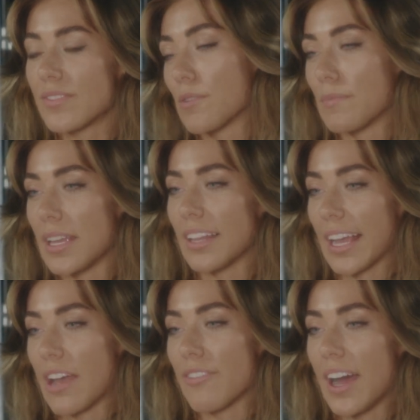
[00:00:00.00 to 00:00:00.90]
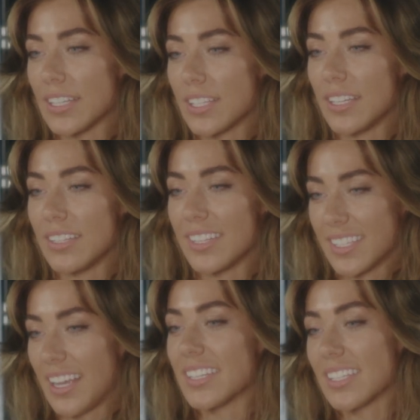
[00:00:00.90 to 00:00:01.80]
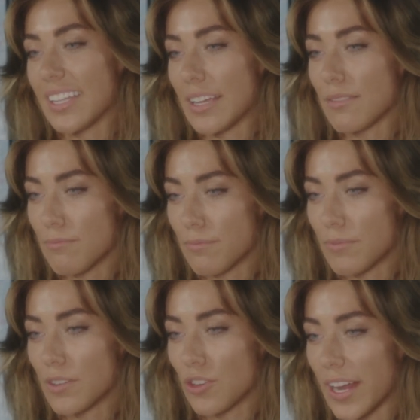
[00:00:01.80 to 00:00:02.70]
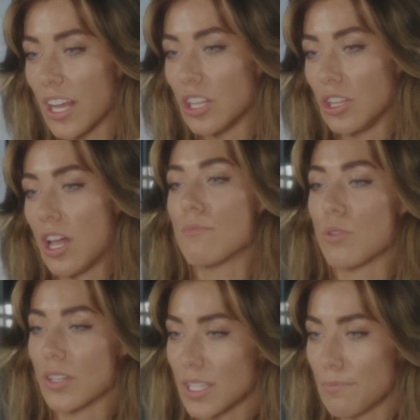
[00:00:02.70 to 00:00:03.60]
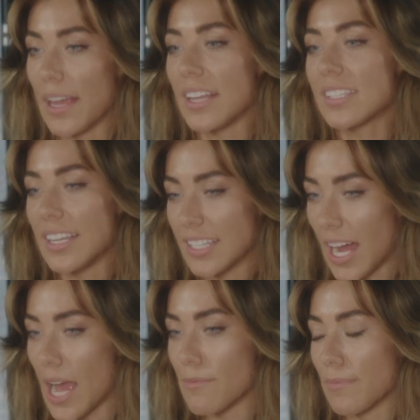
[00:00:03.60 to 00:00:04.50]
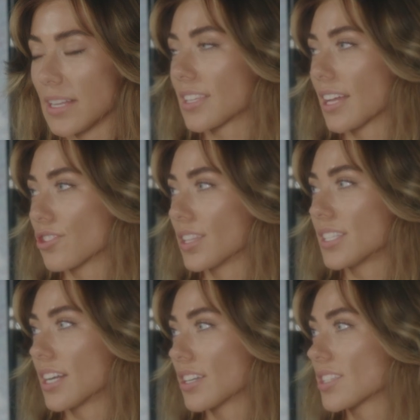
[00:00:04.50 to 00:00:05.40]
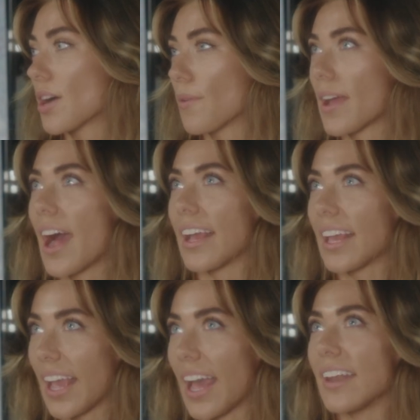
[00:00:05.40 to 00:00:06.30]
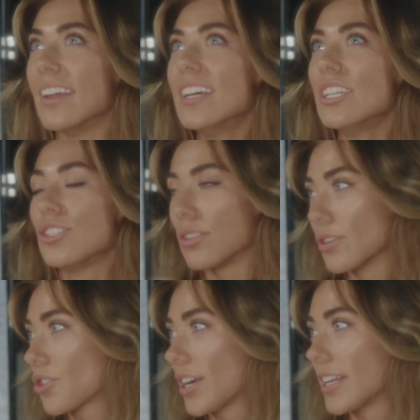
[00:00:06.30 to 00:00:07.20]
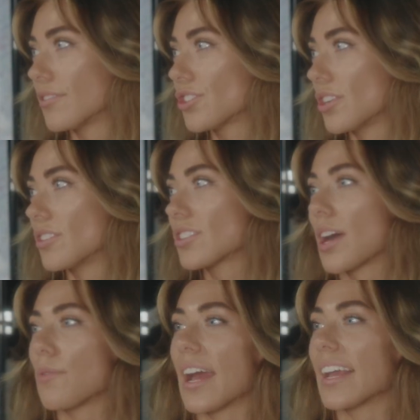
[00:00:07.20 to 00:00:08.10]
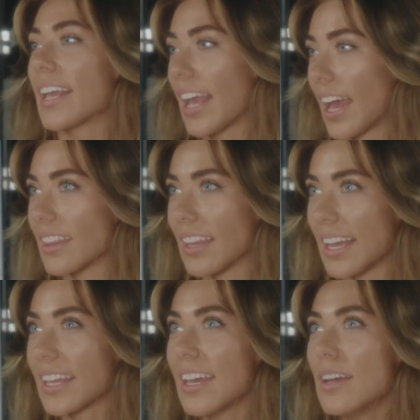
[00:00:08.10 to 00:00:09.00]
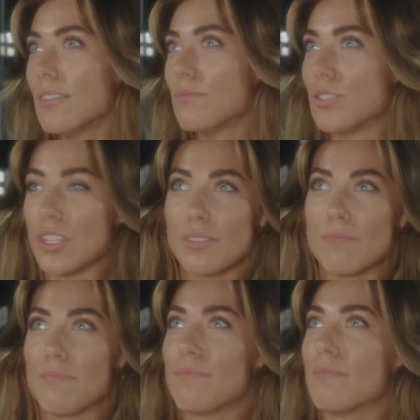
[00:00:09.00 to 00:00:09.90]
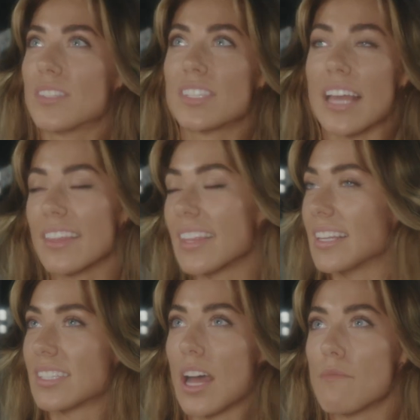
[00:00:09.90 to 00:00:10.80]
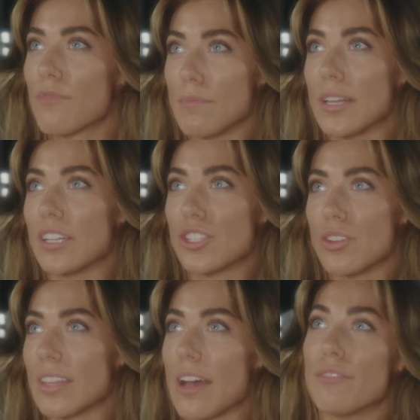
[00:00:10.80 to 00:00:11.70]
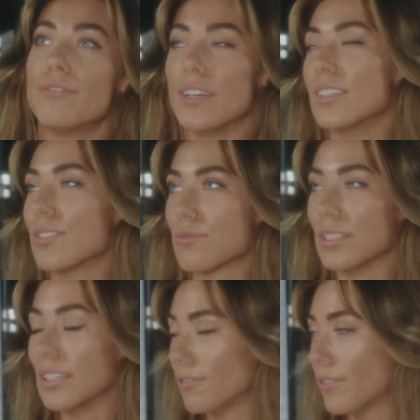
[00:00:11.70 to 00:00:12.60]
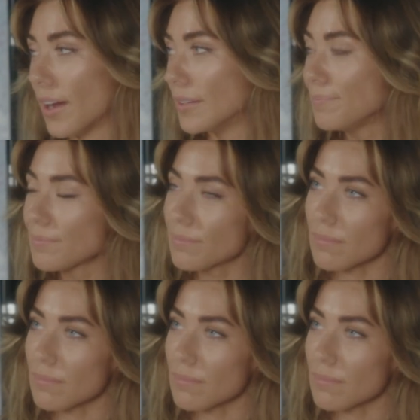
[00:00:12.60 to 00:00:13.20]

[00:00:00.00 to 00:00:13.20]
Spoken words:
for me, like I've had to decide to like create a lot more space and time in my schedule this year, so that way I can do those creative shoots, so that way I can like just set things up for me to shoot that feels really fun.